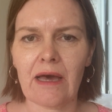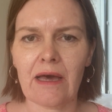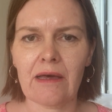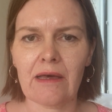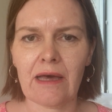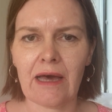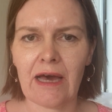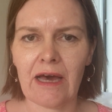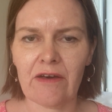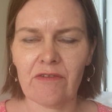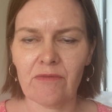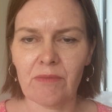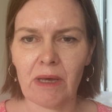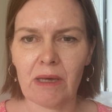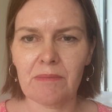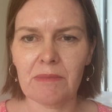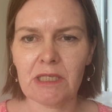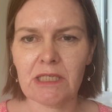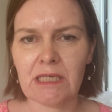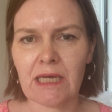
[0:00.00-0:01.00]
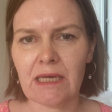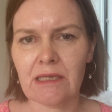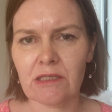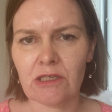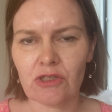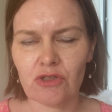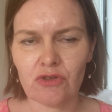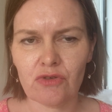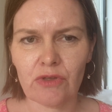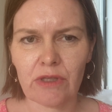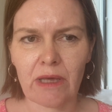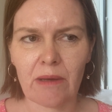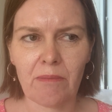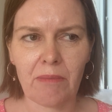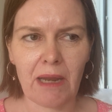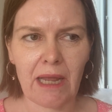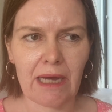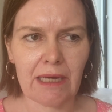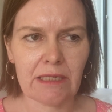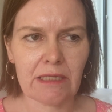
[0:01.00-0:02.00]
have maybe tended to that
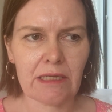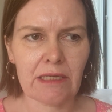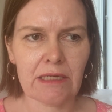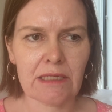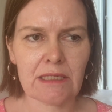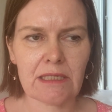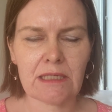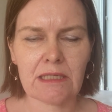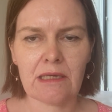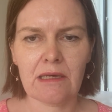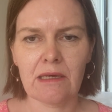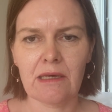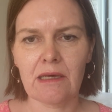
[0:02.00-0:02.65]
blindness.